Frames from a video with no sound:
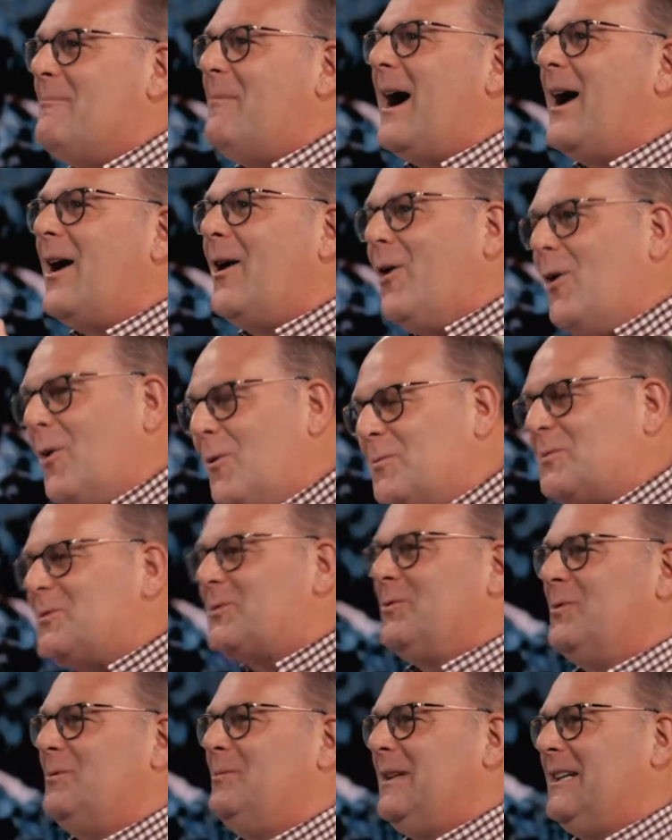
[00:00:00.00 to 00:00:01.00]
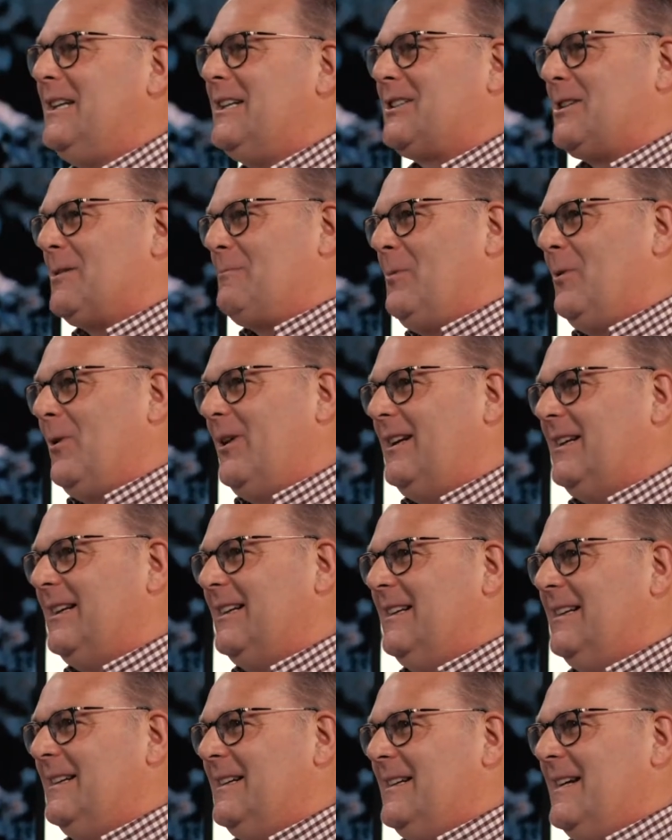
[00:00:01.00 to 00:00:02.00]
my hopes would be
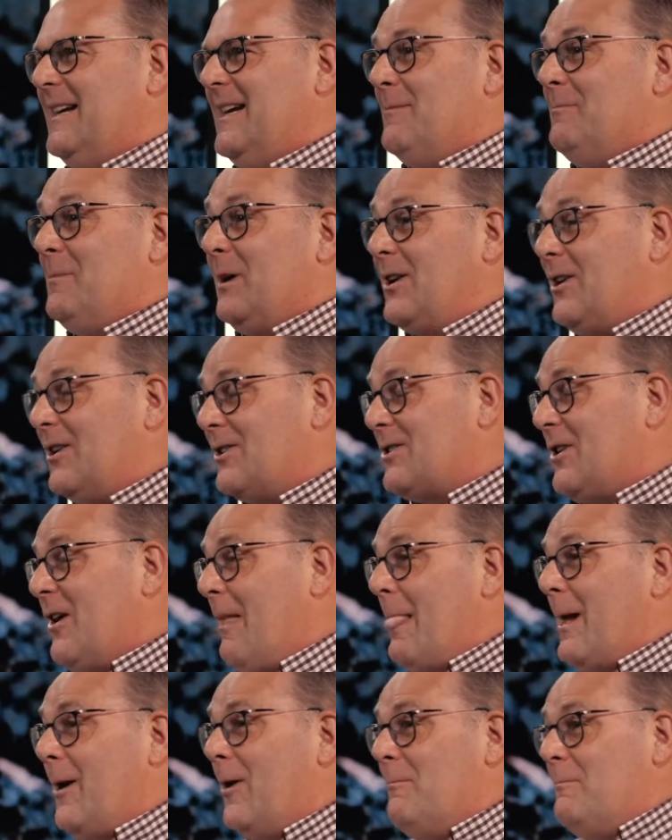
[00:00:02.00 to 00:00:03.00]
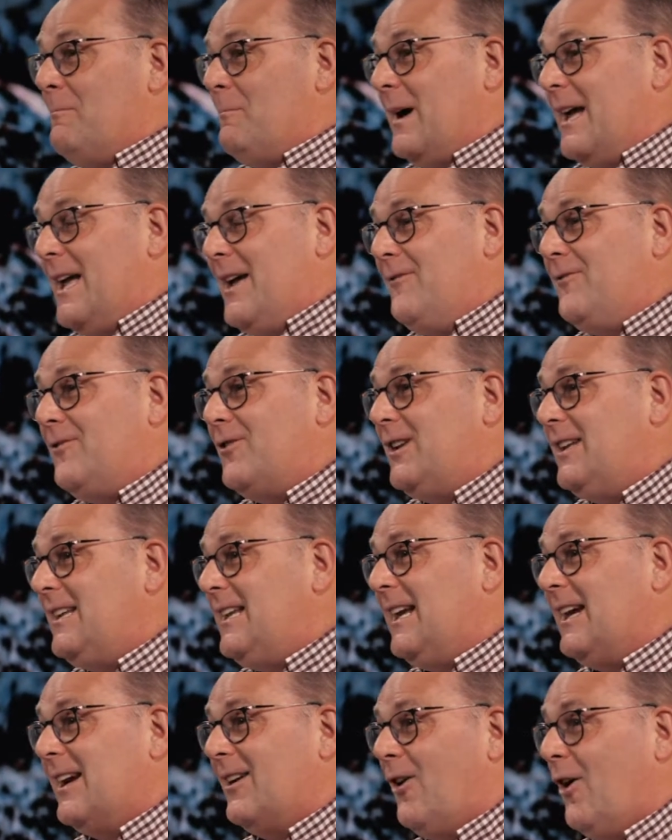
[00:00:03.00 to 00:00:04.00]
disappointed, because every
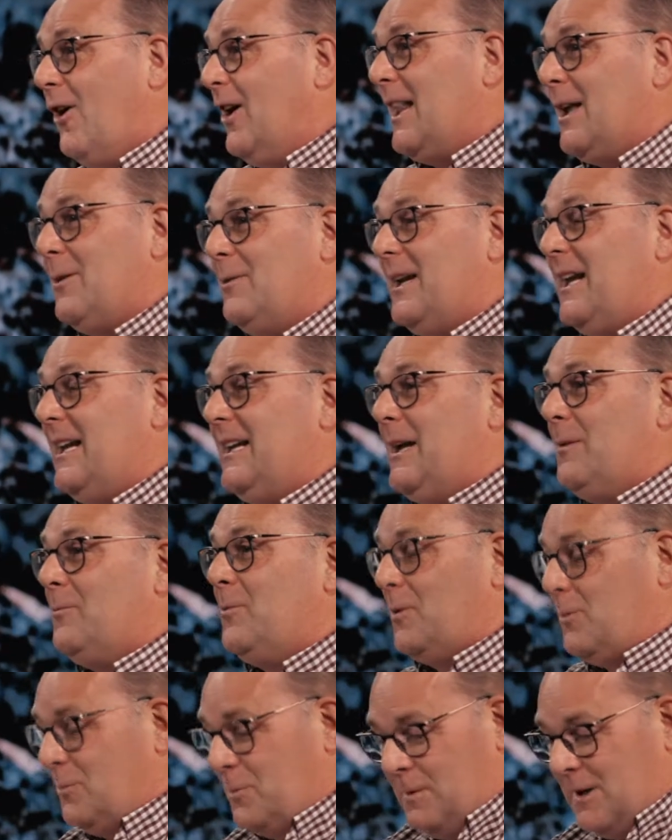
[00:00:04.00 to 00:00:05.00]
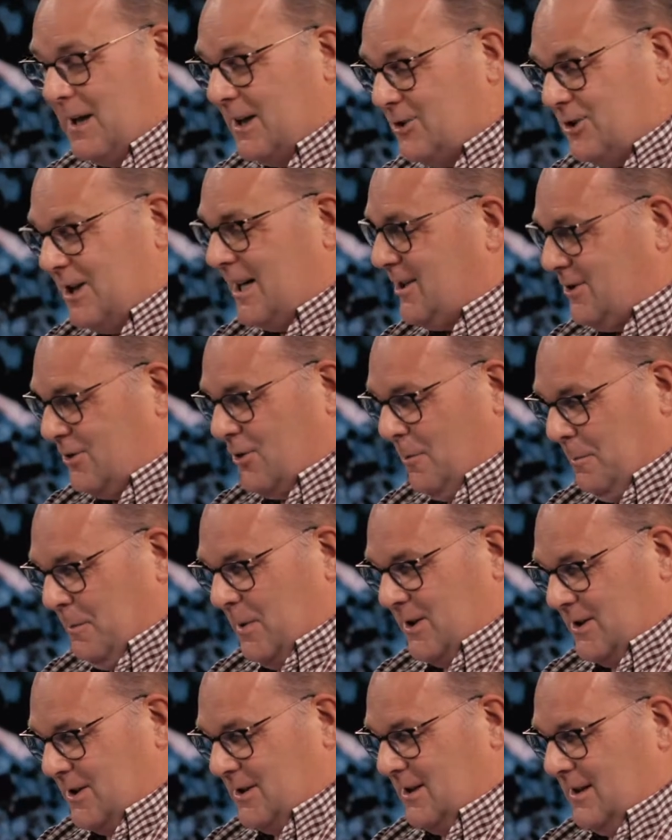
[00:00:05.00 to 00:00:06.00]
year, all I would end up with would be a jigsaw
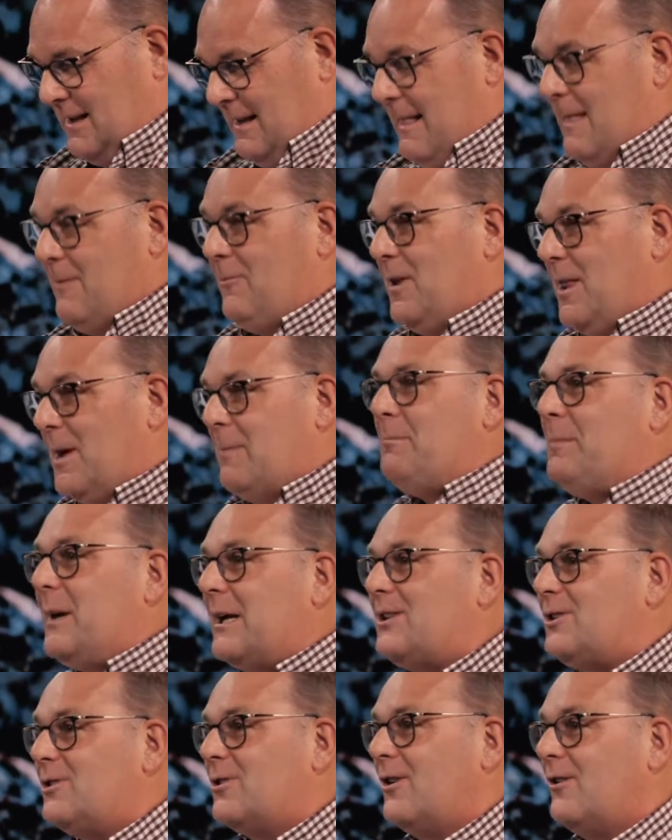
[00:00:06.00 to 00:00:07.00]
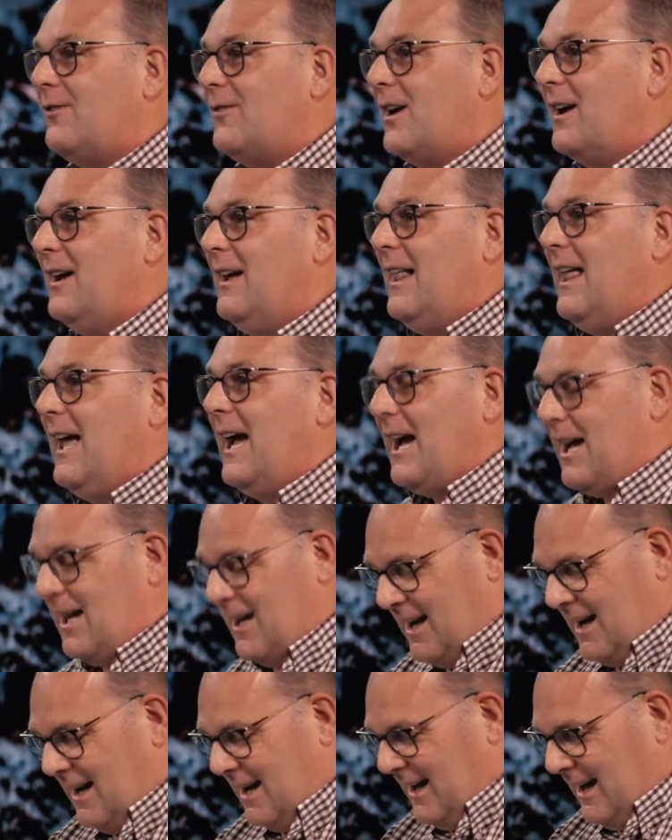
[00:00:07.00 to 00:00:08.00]
puzzle with a picture of a
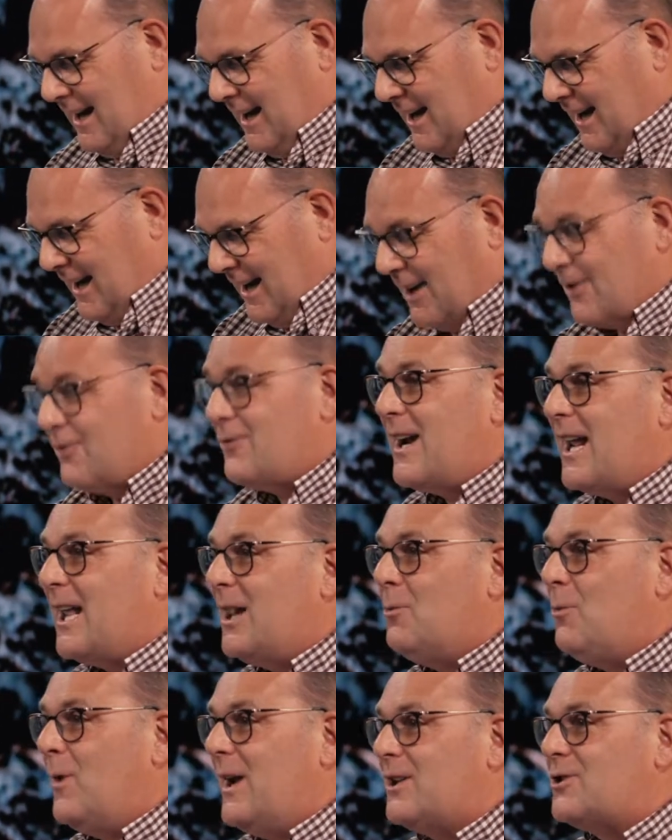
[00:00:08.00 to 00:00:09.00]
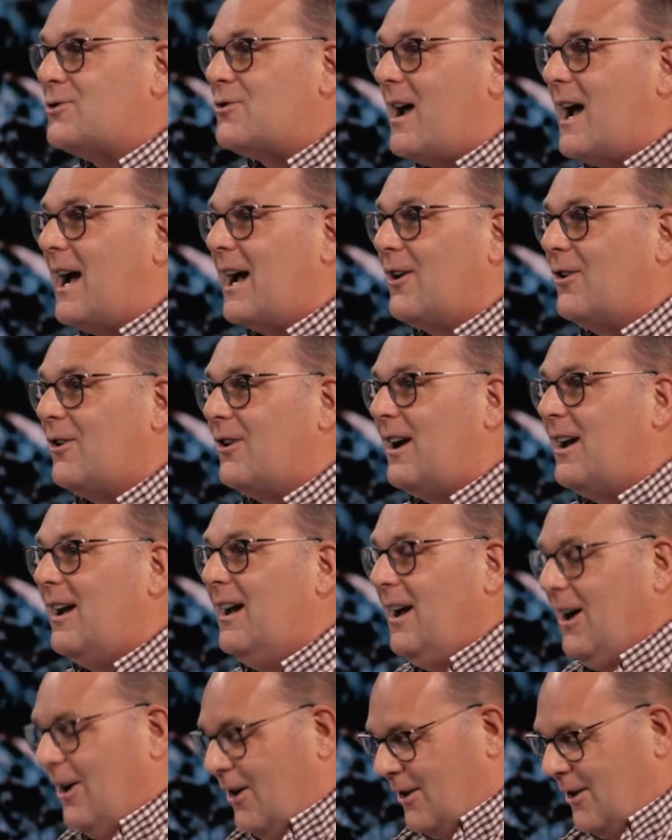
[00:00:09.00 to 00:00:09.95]
railway track or a